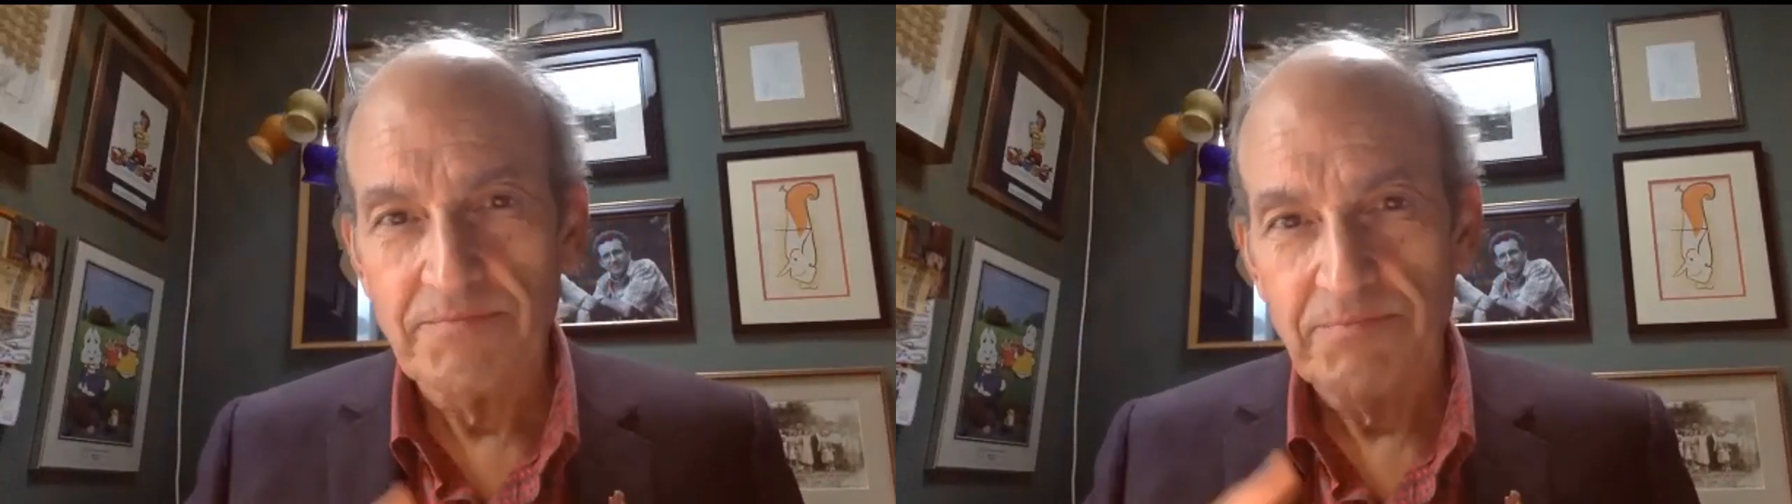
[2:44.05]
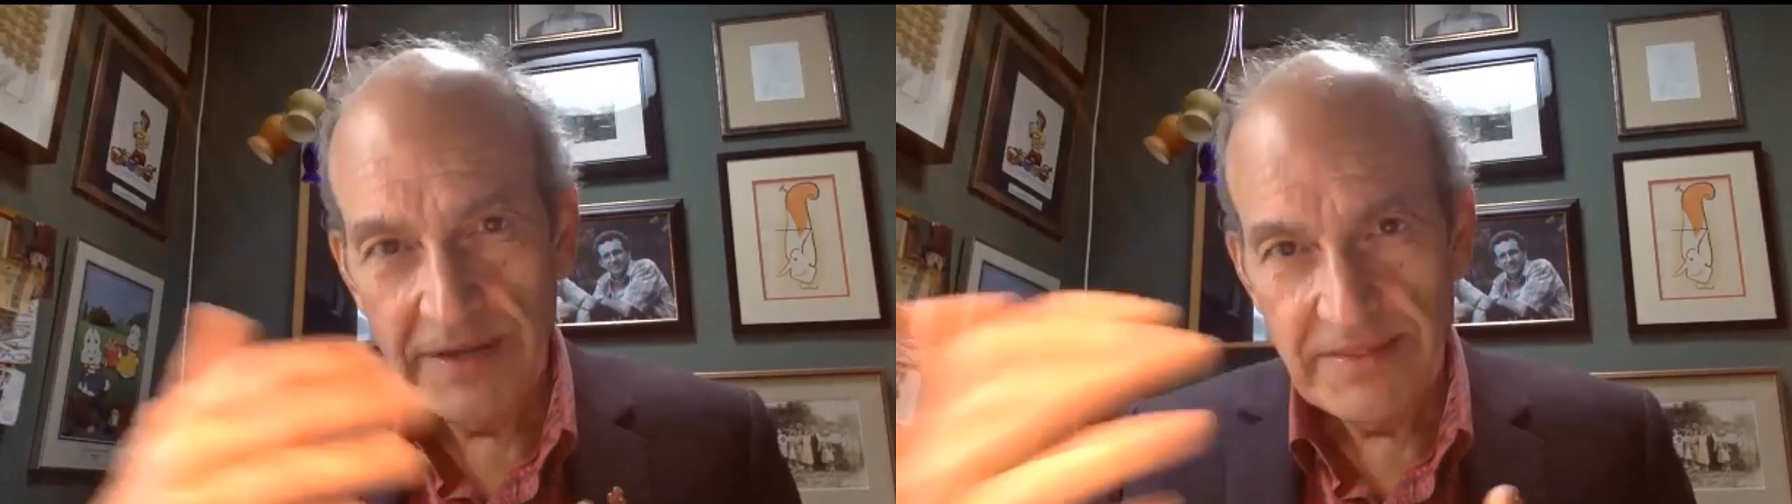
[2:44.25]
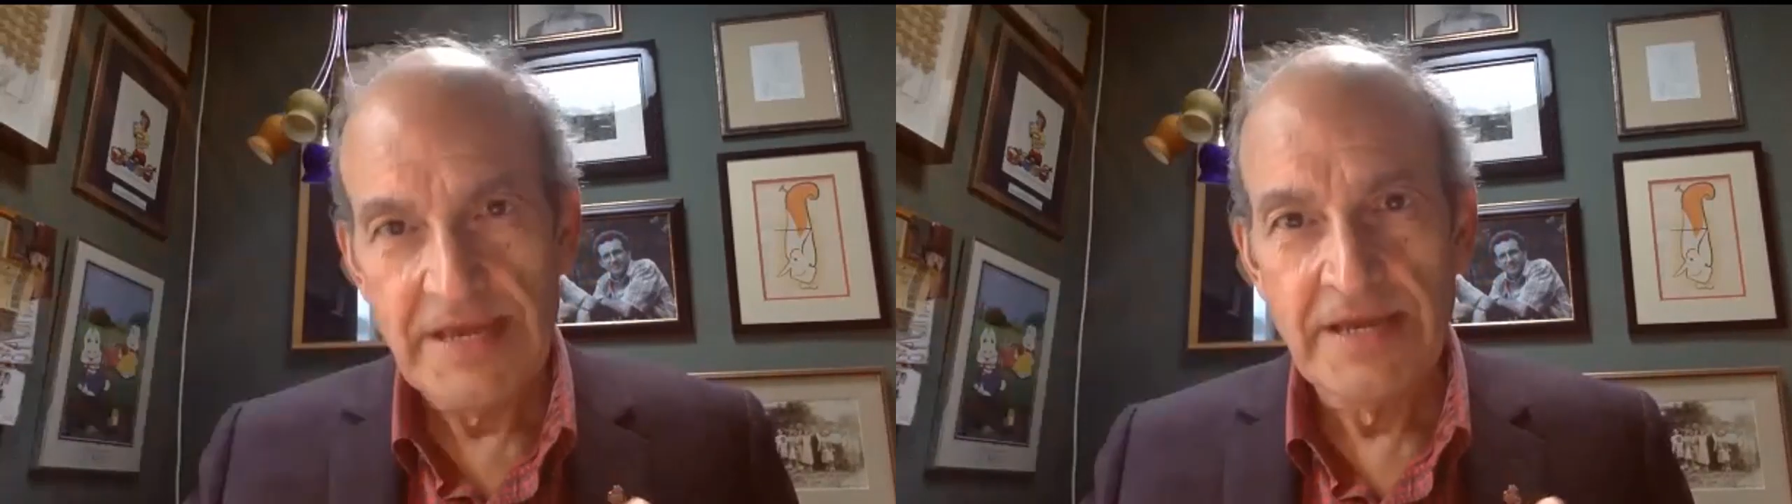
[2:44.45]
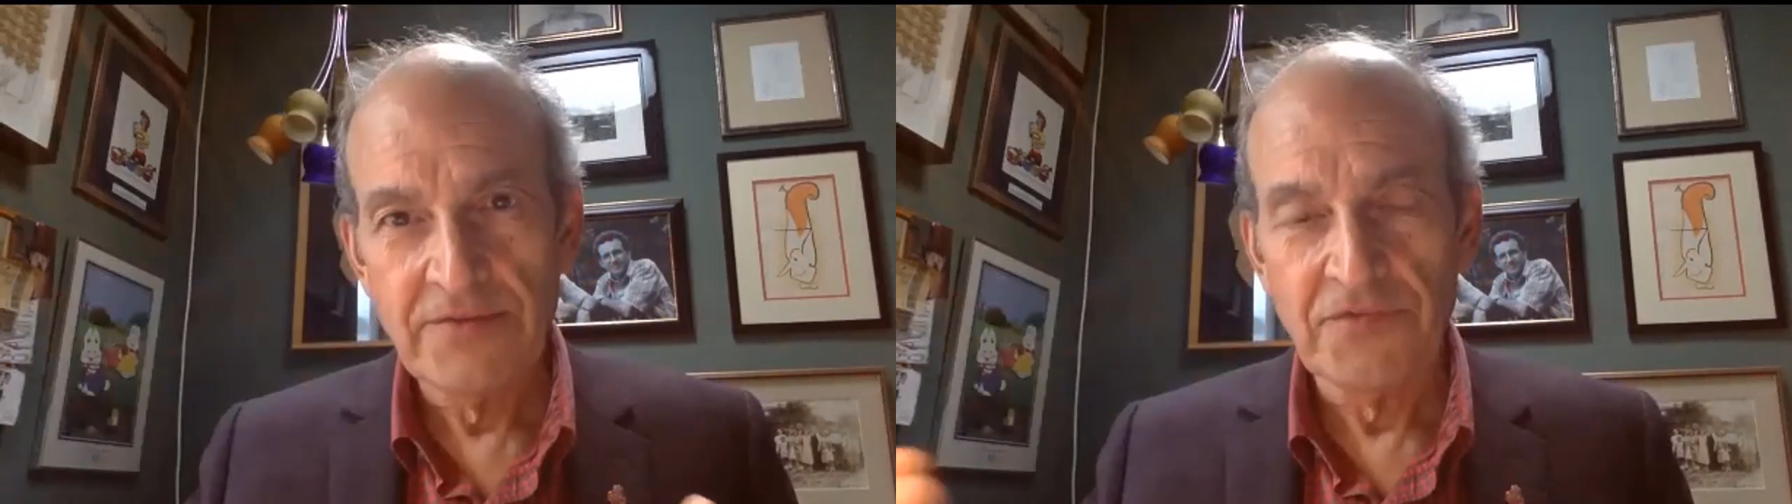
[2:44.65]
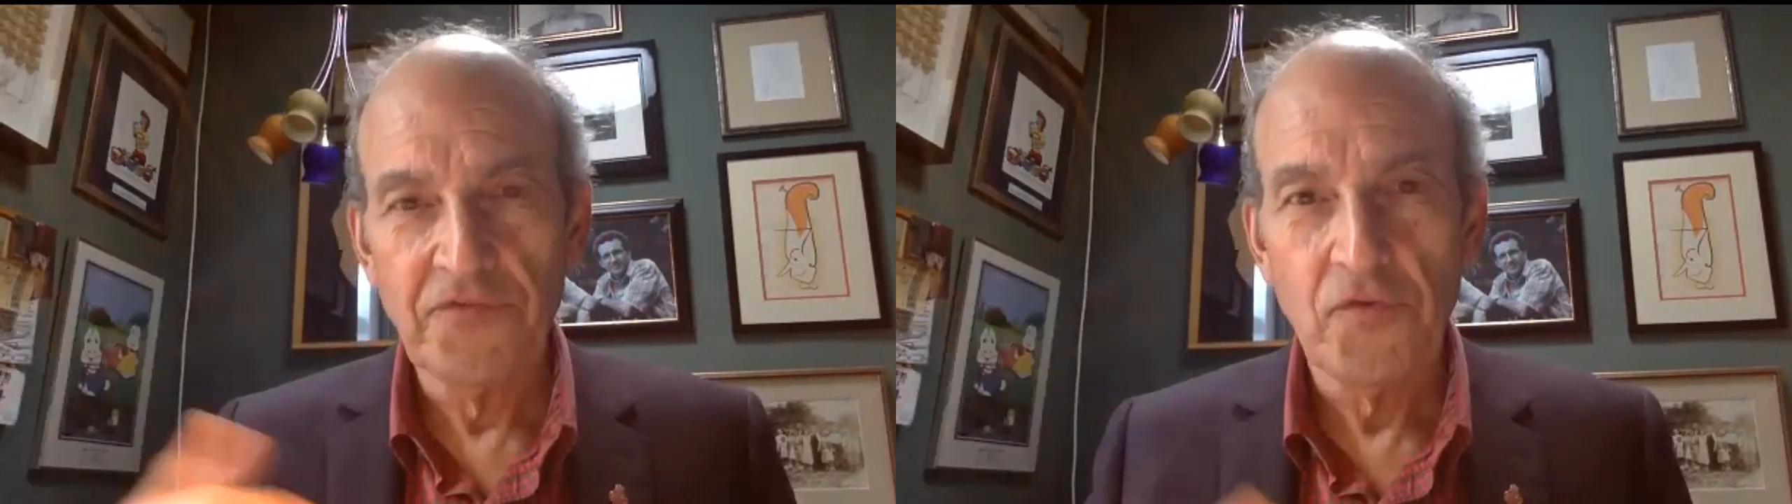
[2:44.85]
by the end
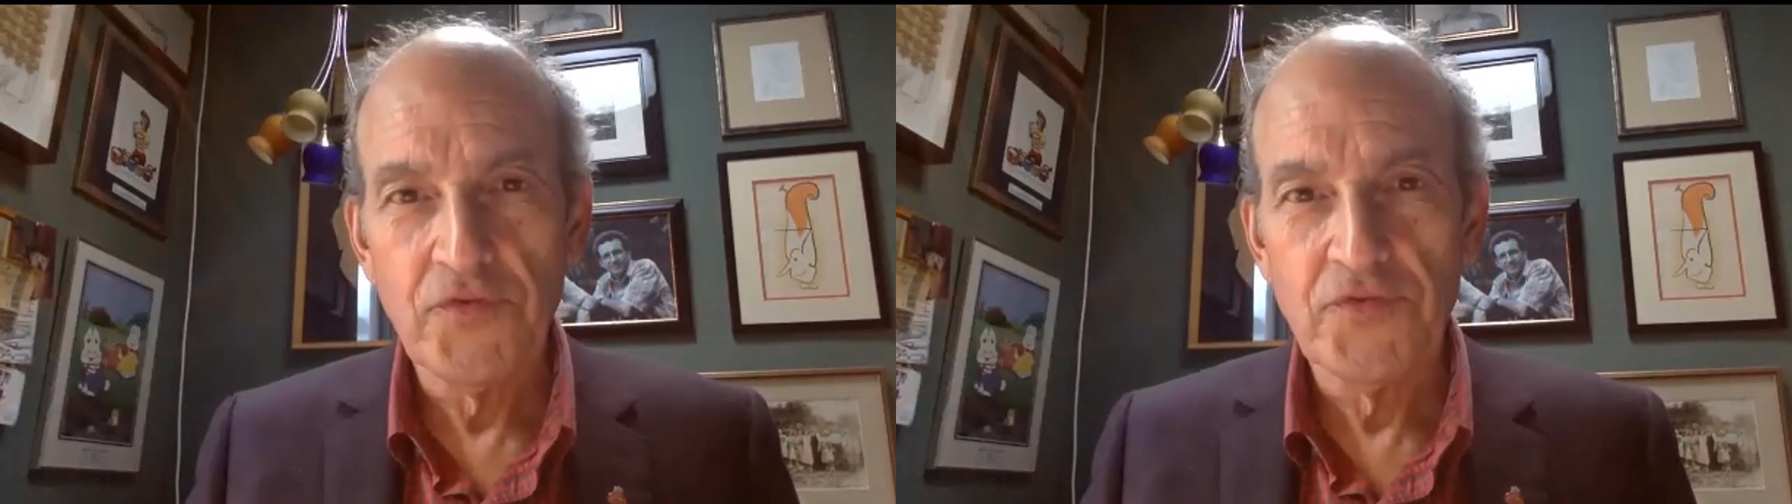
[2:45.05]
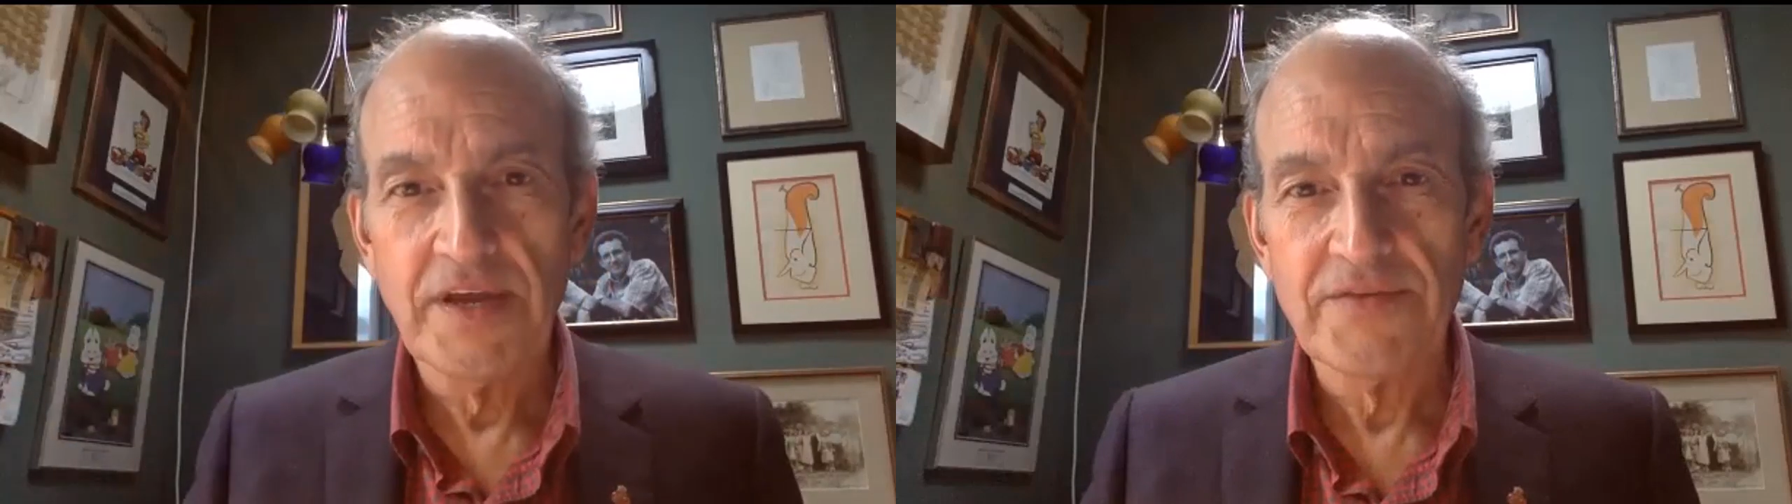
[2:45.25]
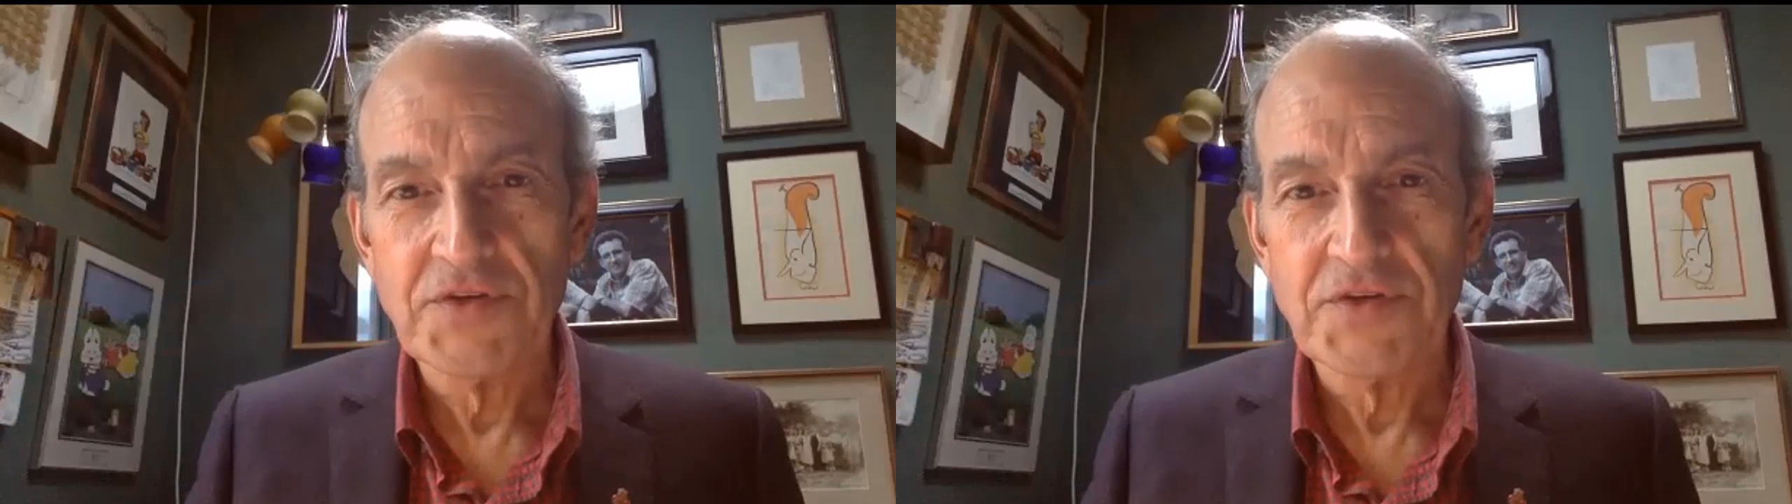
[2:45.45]
of the fourth day,